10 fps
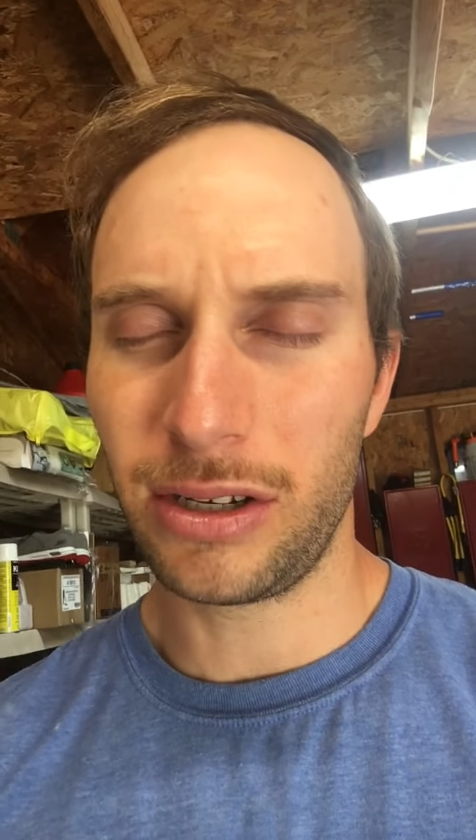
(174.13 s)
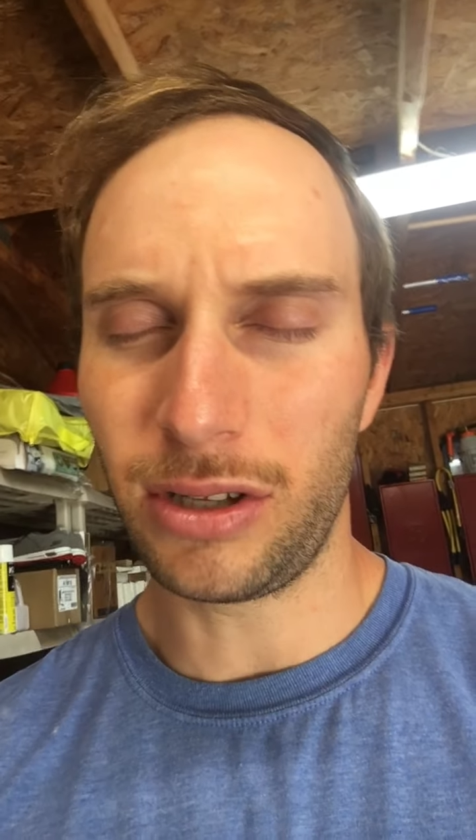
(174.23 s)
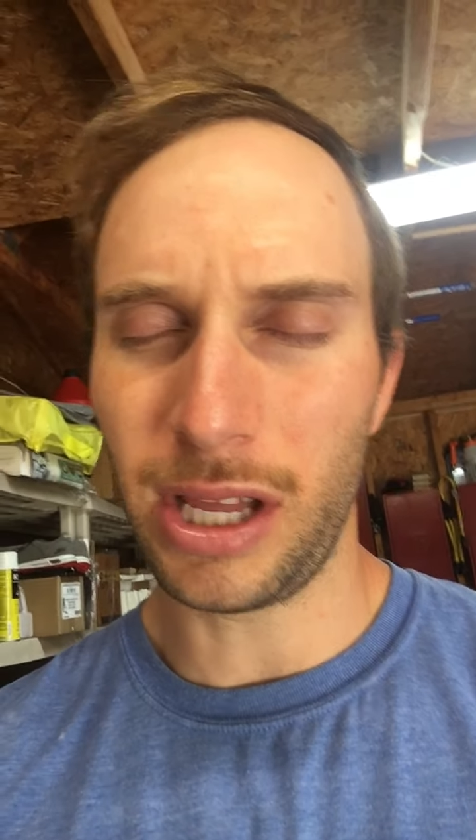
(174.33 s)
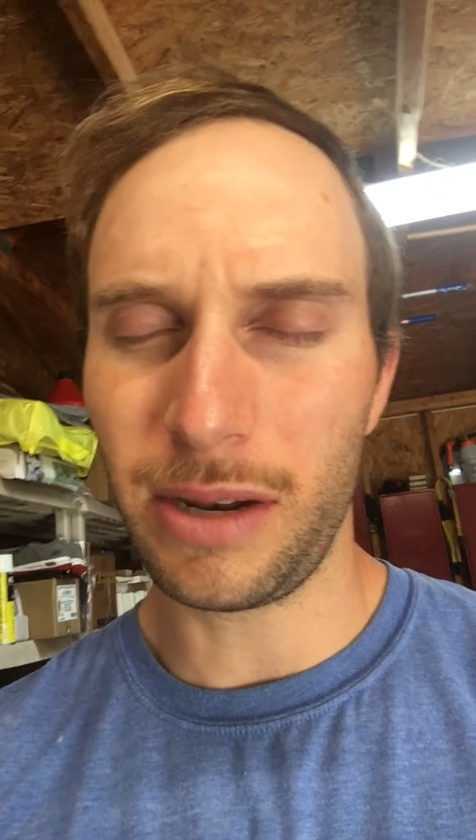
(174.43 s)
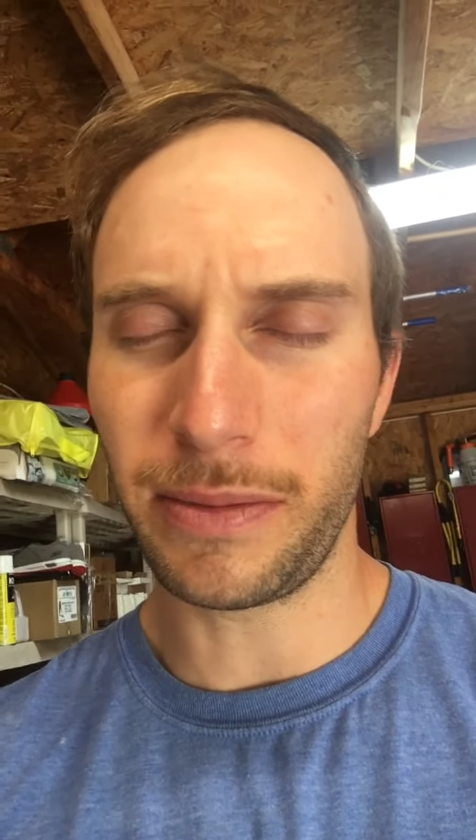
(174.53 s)

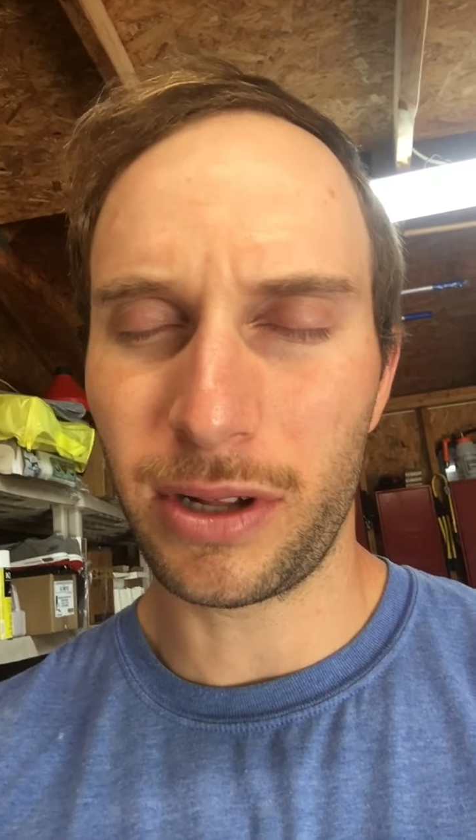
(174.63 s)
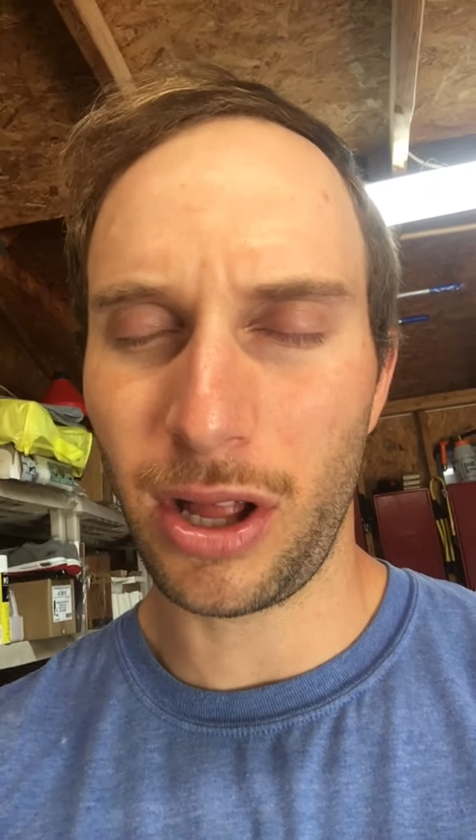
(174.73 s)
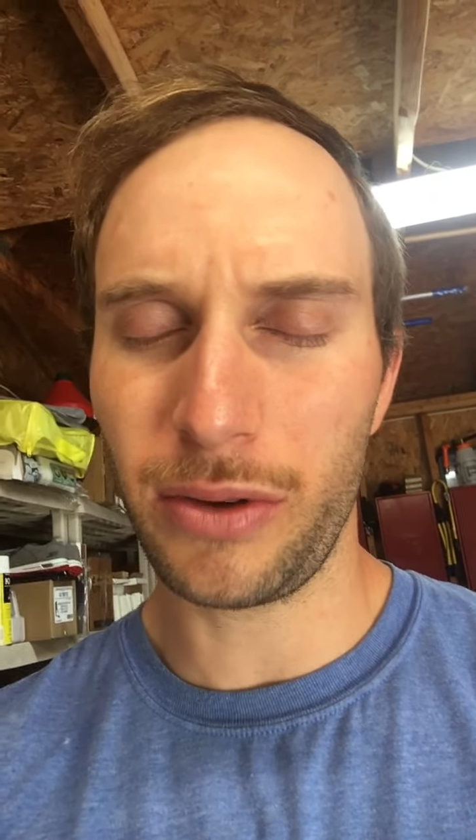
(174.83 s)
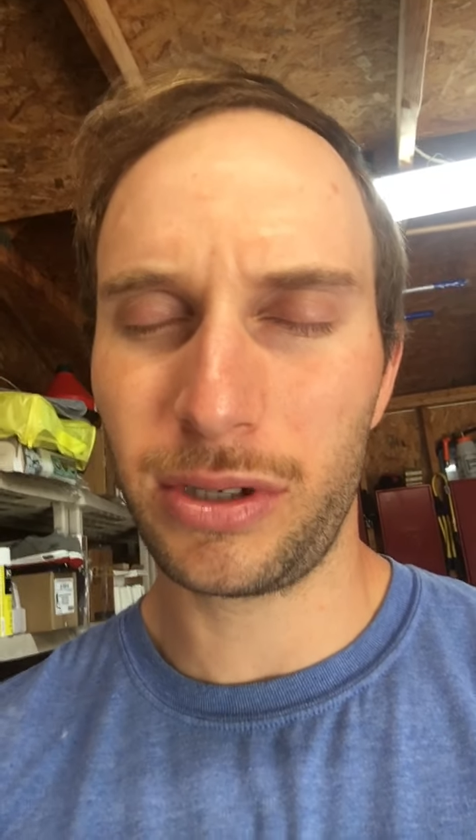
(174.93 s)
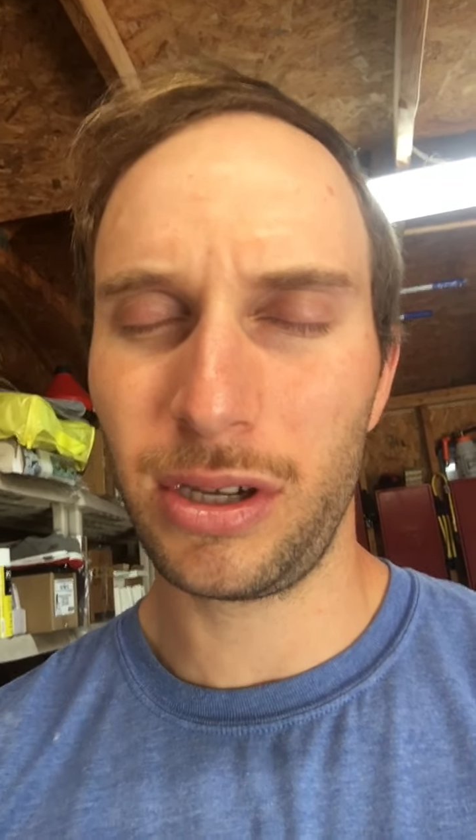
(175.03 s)
Lead them
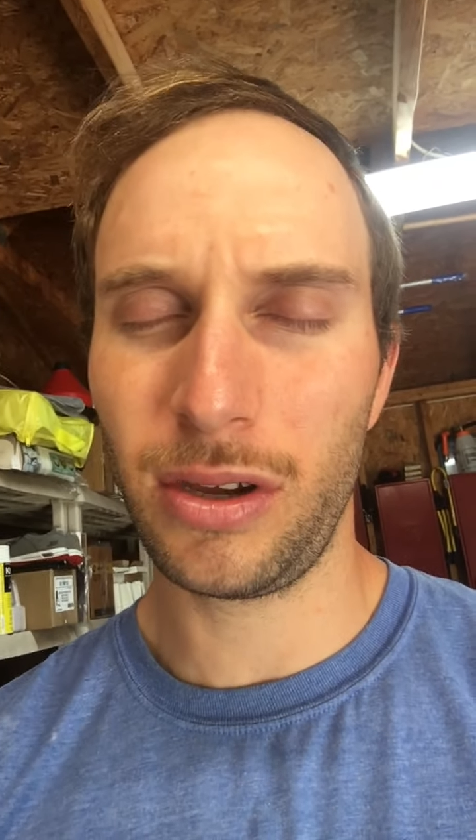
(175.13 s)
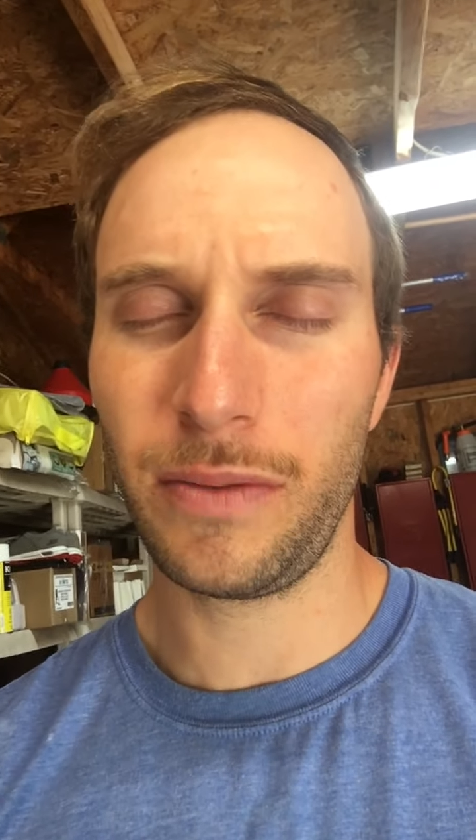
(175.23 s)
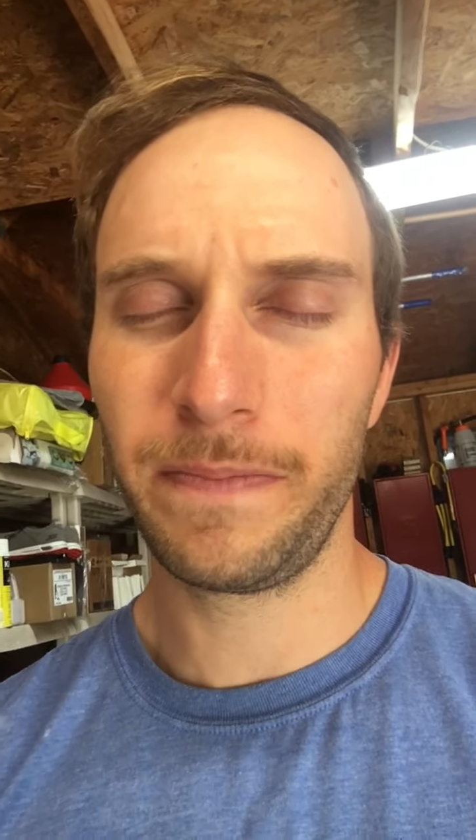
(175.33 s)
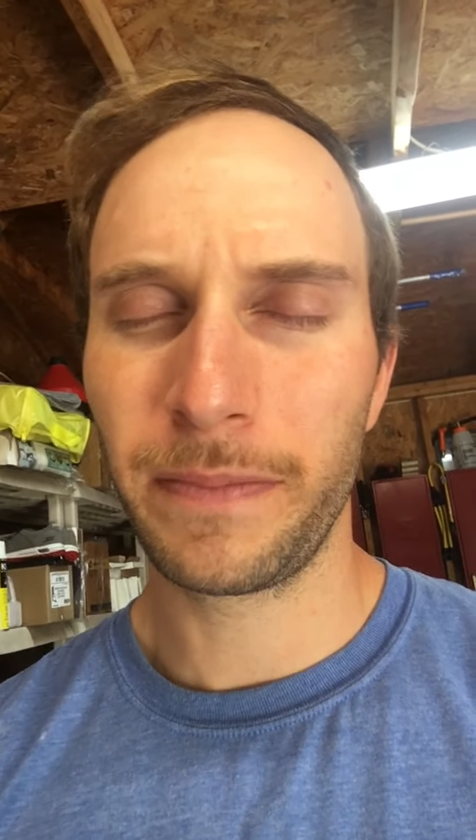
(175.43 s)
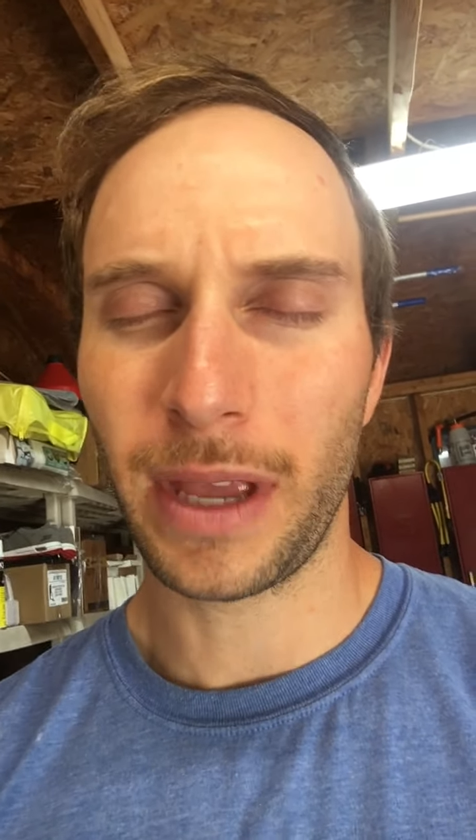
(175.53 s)
close to
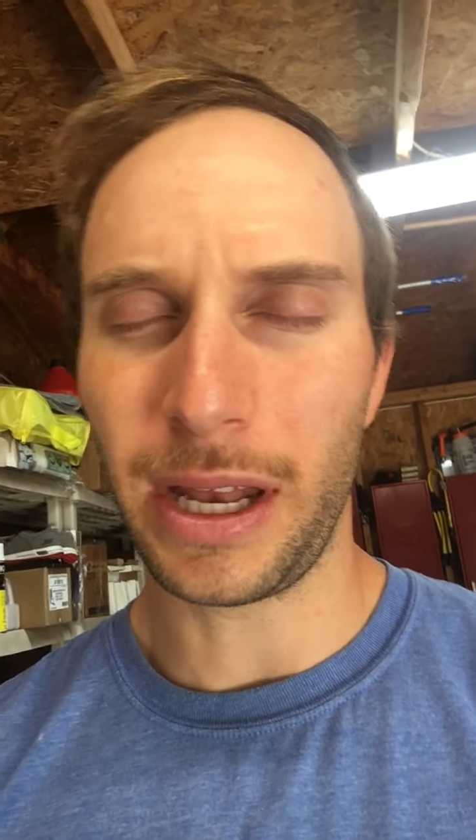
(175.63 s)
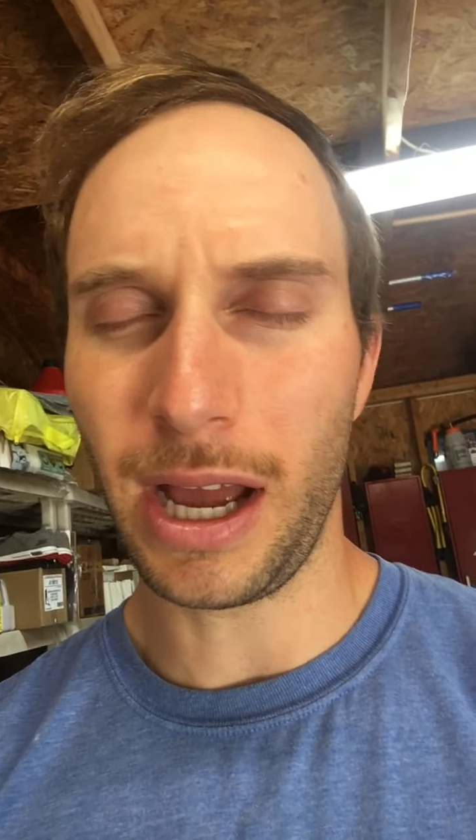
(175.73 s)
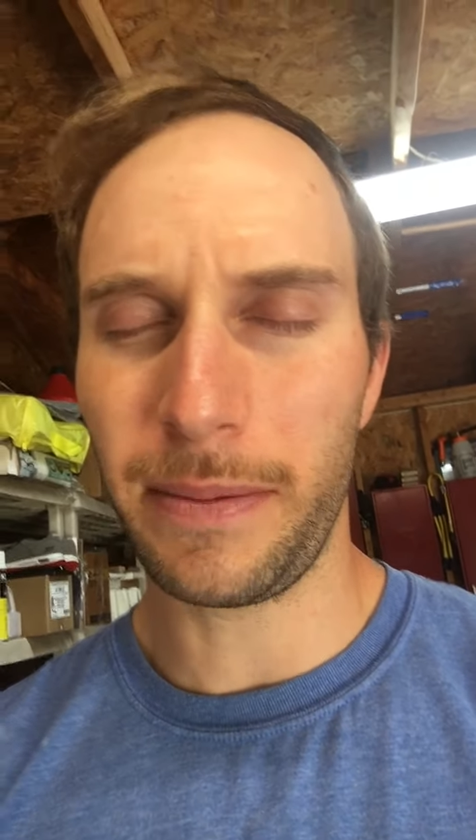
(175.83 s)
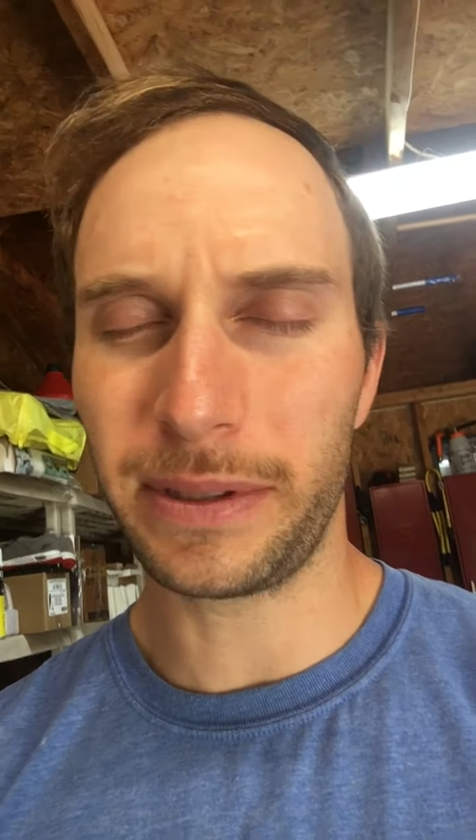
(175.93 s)
you and help